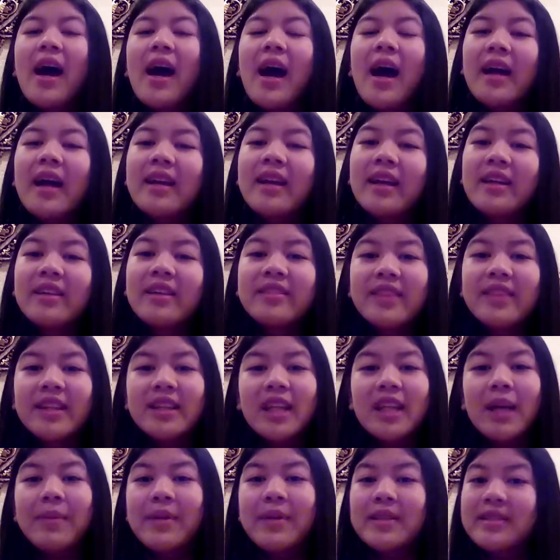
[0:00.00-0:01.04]
Another thing
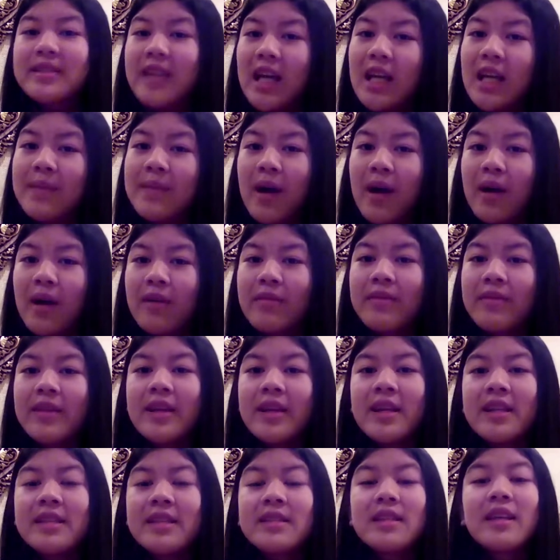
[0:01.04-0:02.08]
that I'm excited about
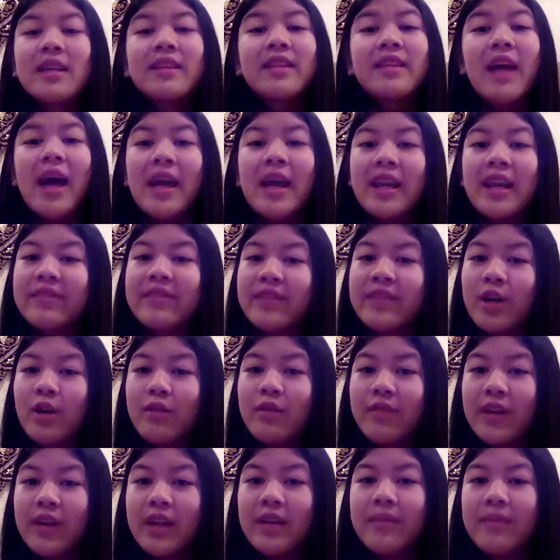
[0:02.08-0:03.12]
is the end of
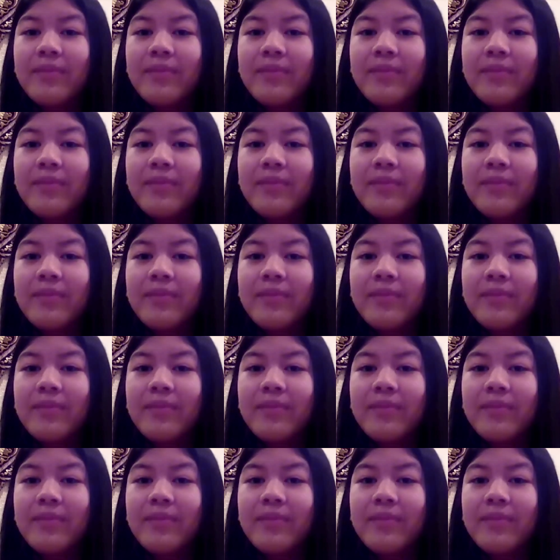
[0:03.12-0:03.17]
COVID.